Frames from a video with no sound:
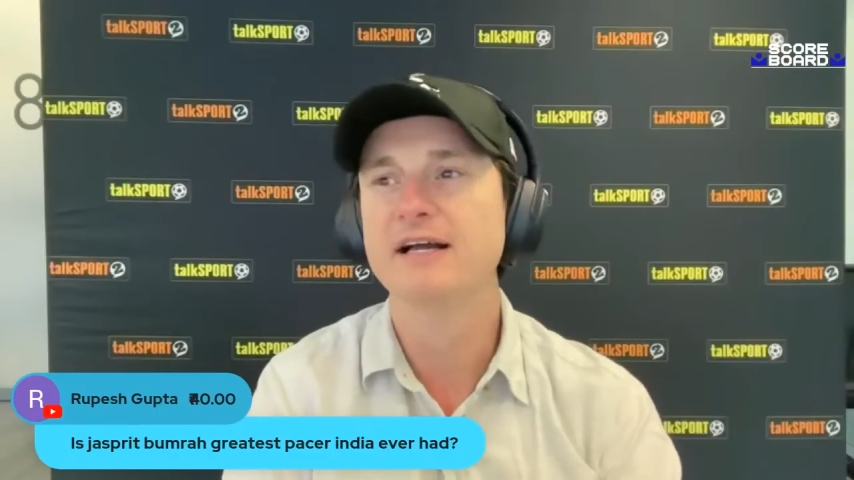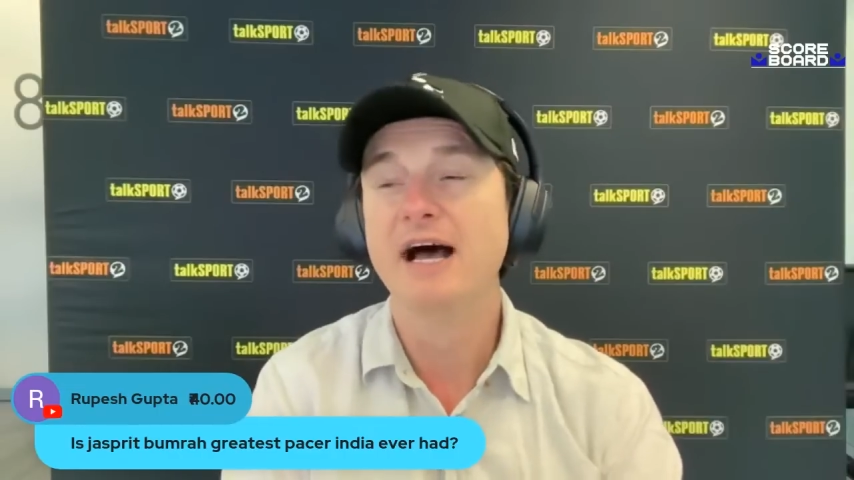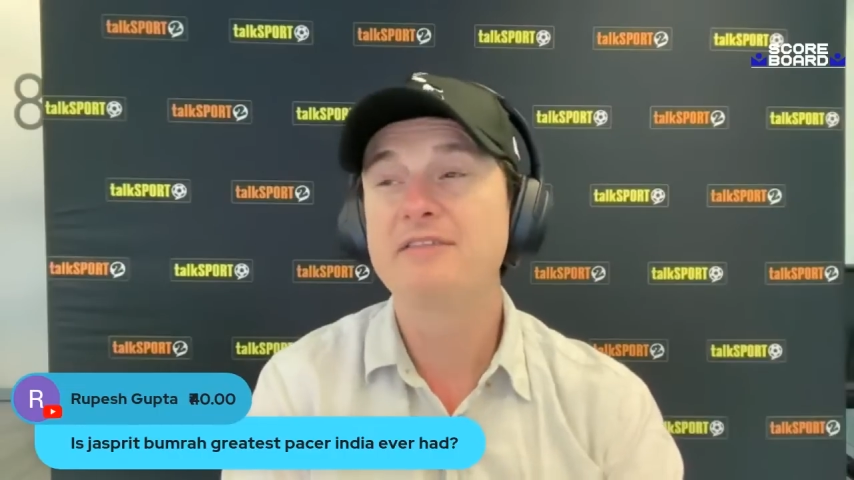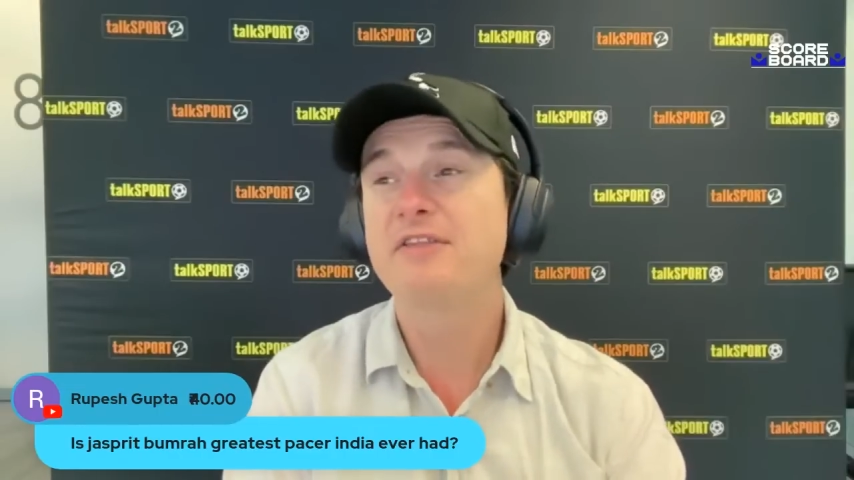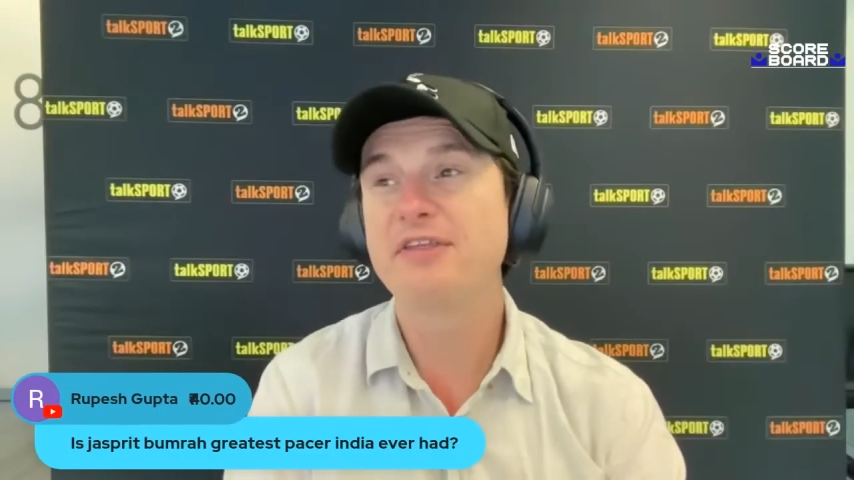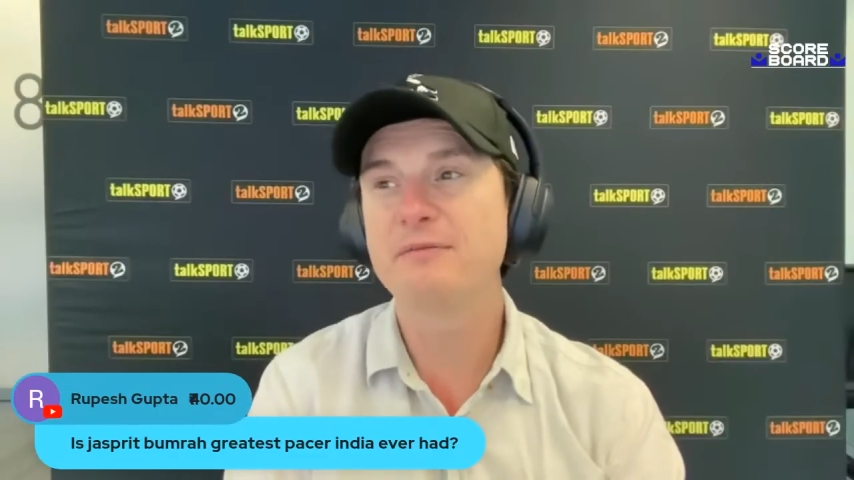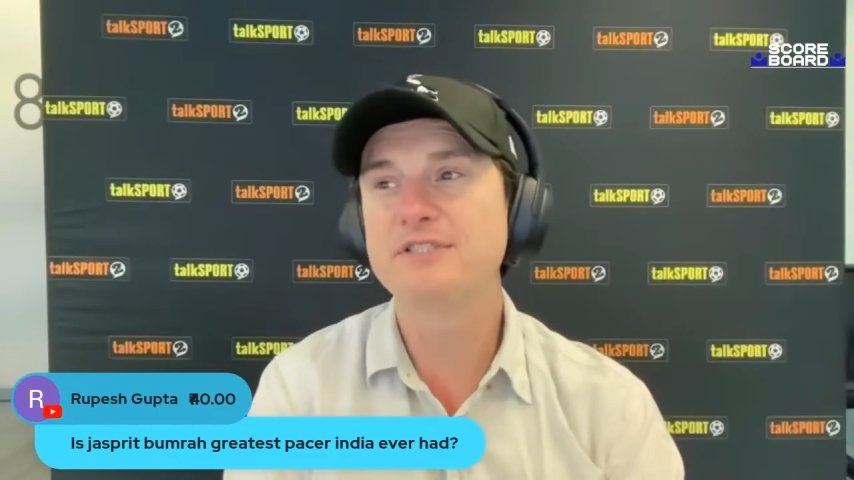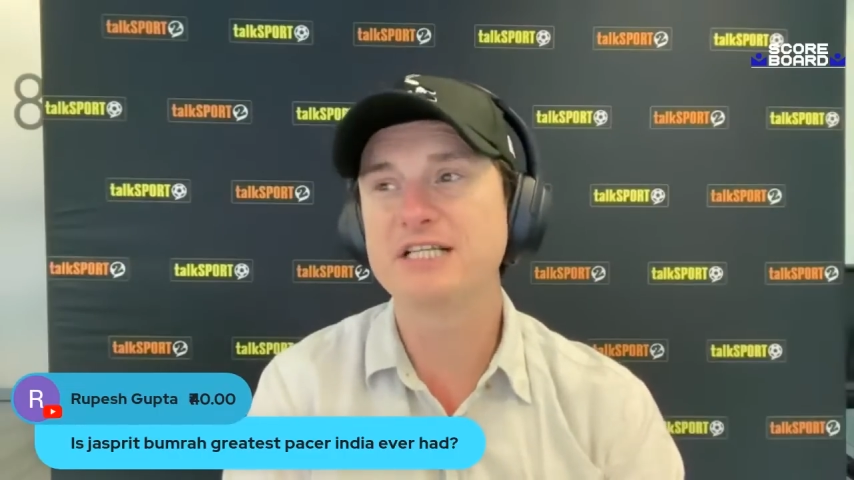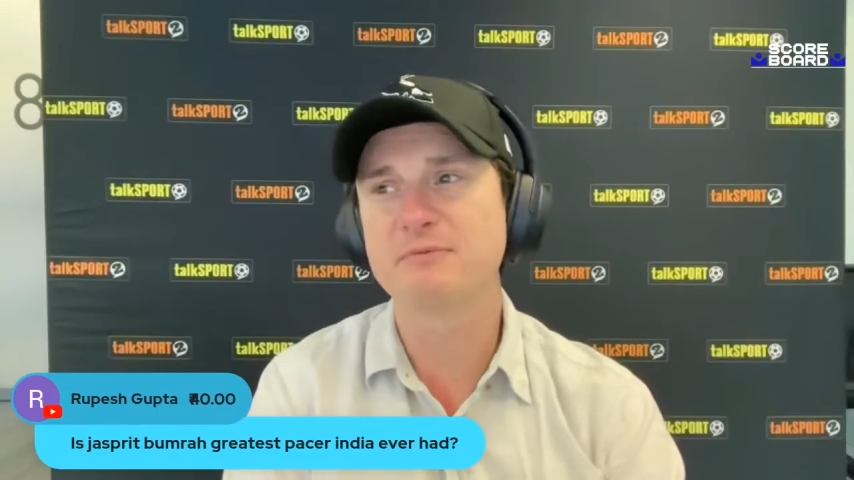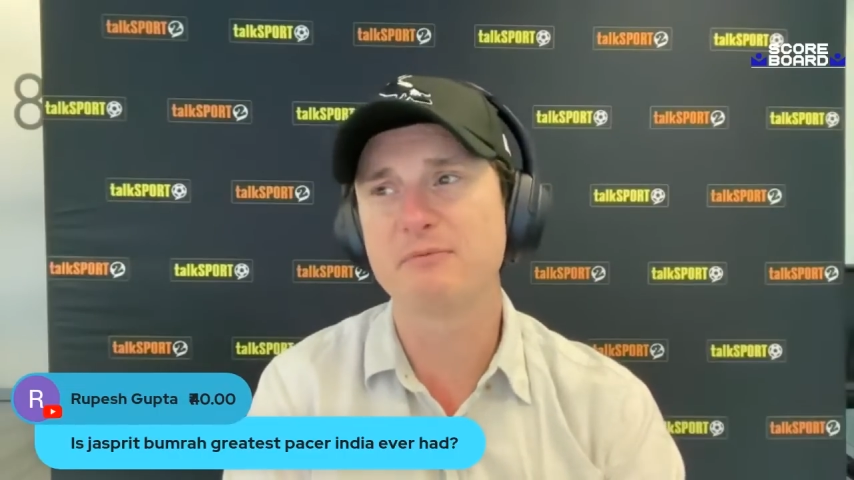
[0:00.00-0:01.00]
And the thing with
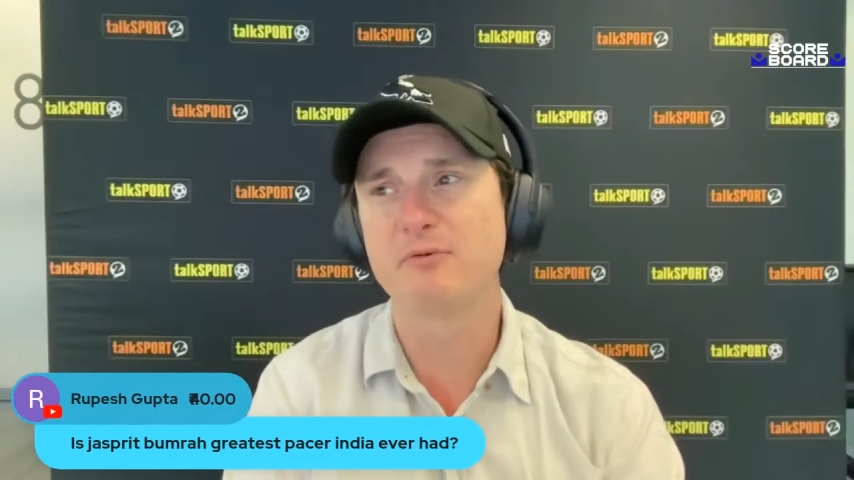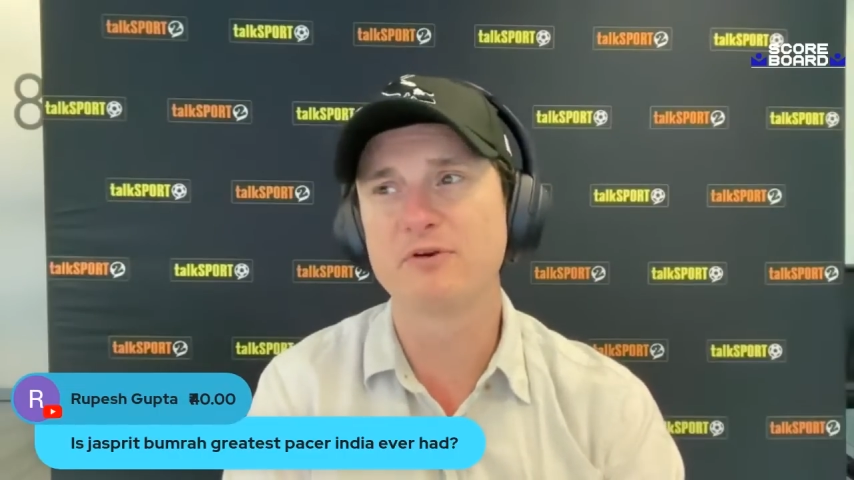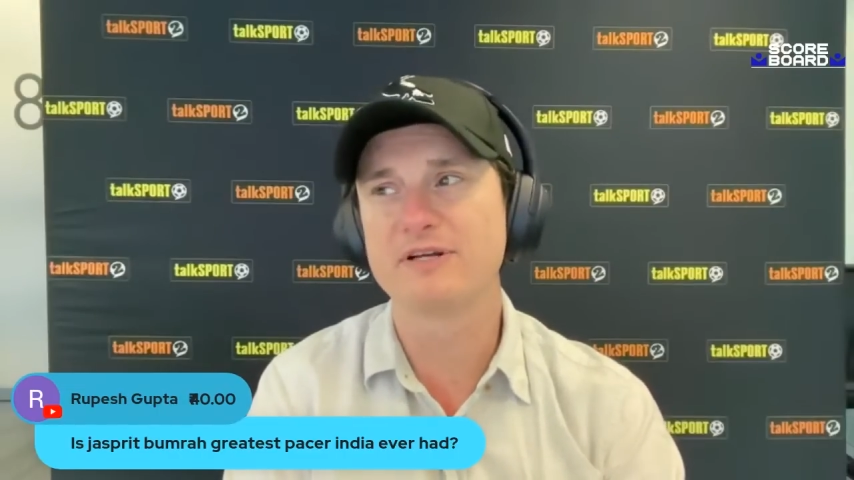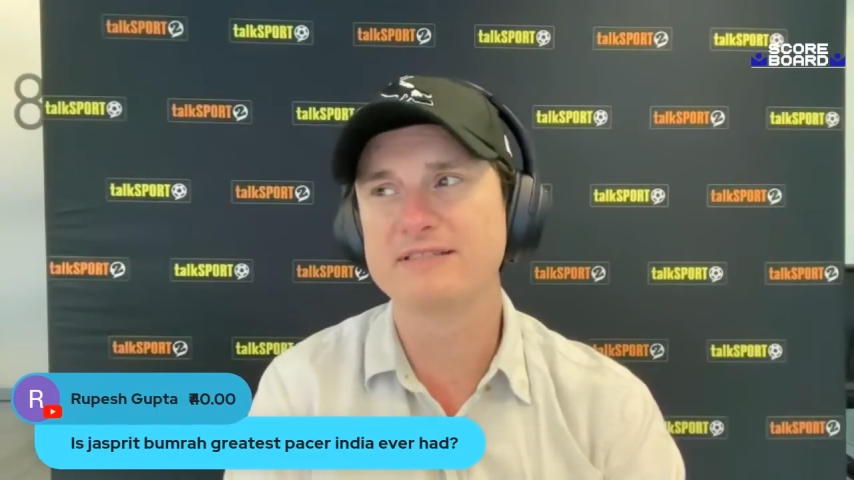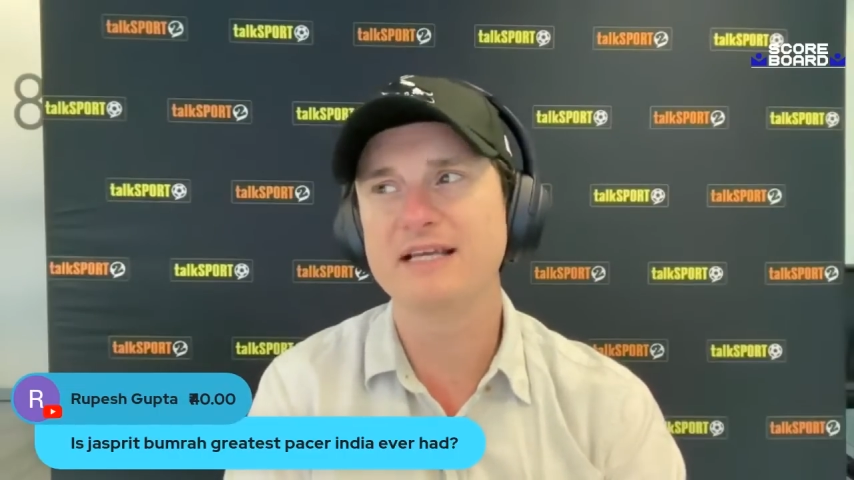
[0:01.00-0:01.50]
Jasper Bumrah is,